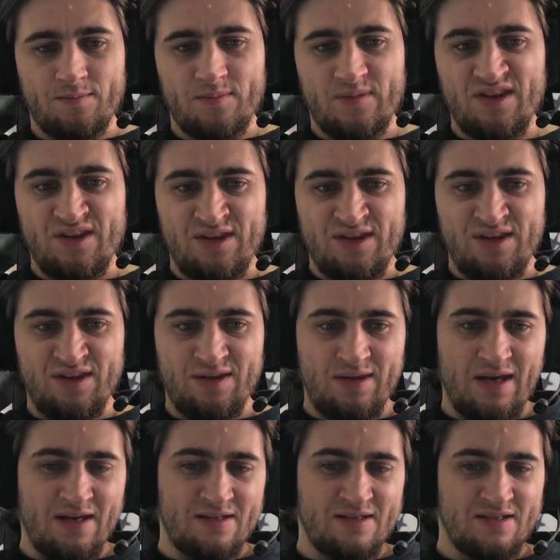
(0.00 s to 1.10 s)

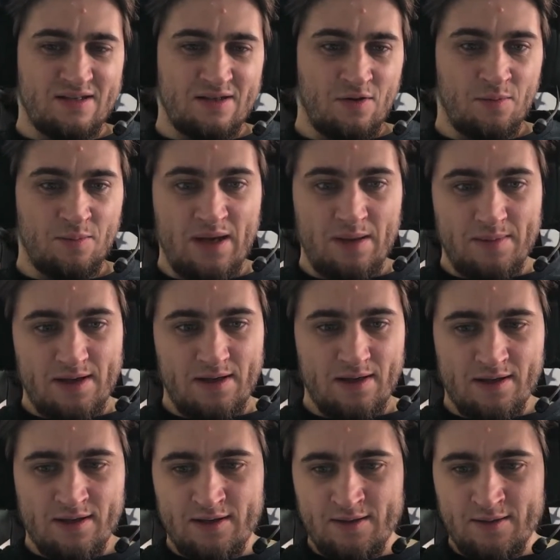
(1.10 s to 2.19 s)
Yes, no, maybe.
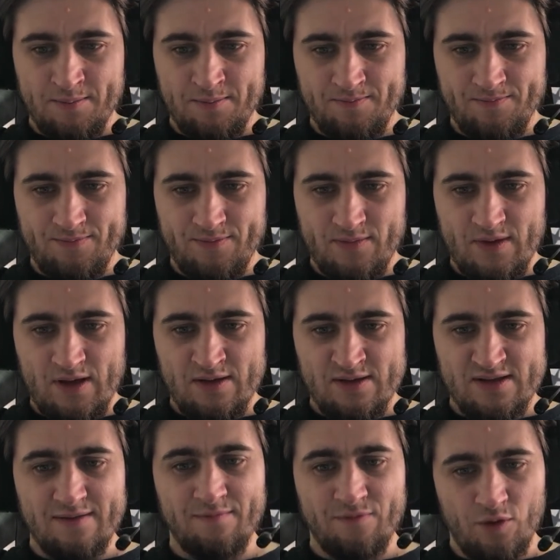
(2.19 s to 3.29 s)
In
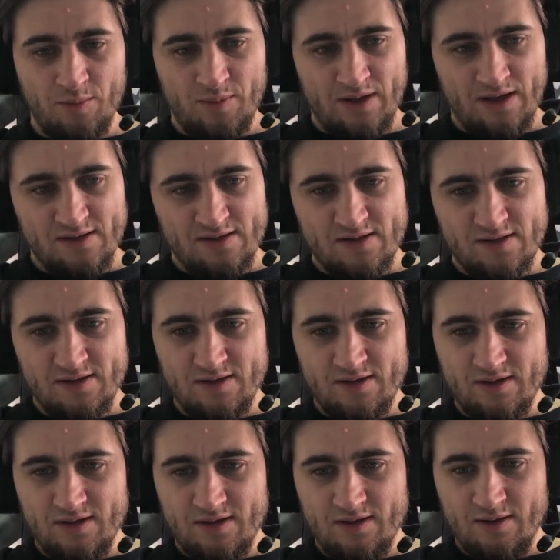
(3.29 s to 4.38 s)
some form, yes,
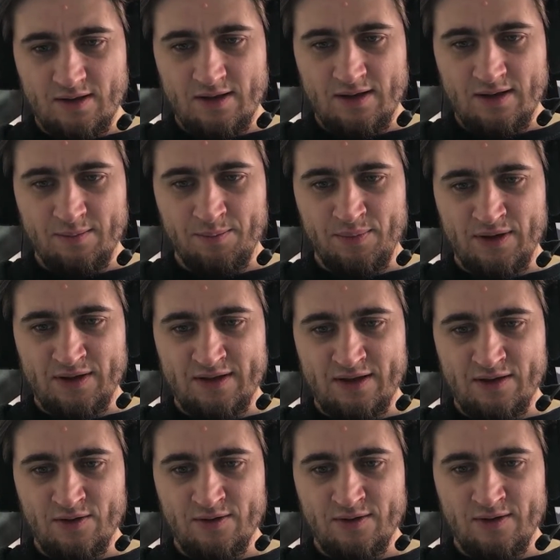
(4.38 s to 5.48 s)
but I
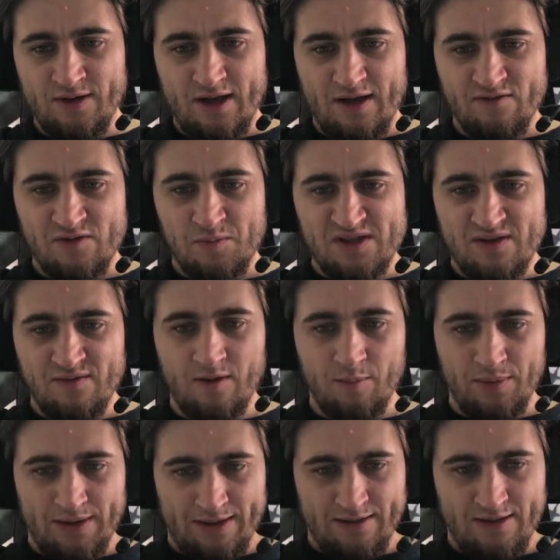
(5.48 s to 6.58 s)
don't have
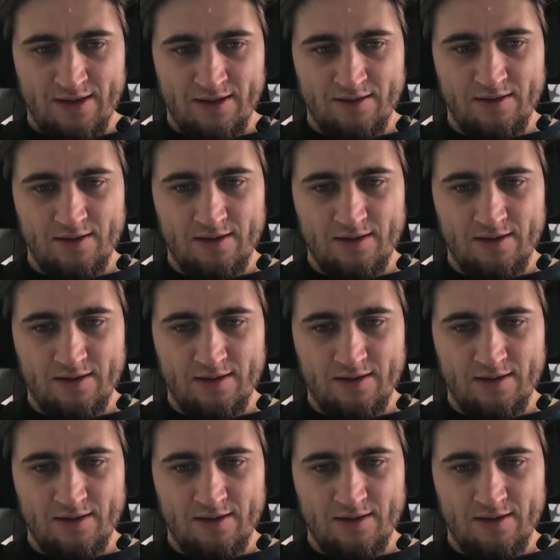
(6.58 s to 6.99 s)
specific plan yet.